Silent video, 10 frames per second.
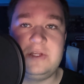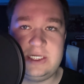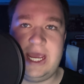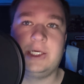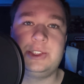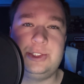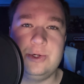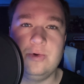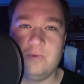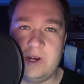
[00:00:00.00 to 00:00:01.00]
of
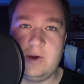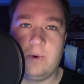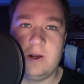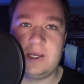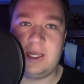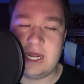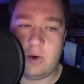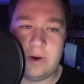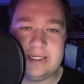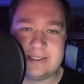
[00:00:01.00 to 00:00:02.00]
texture reworking.
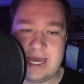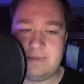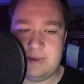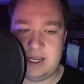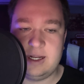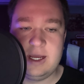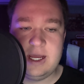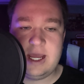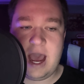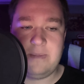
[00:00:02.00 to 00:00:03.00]
Now, what does that mean?
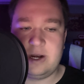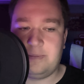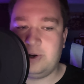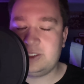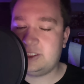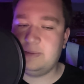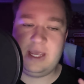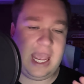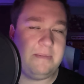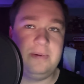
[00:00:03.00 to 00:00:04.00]
I'm going to put
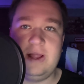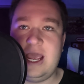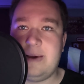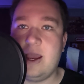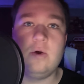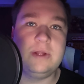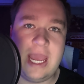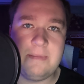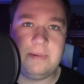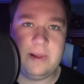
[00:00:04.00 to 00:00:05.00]
some gameplay, my own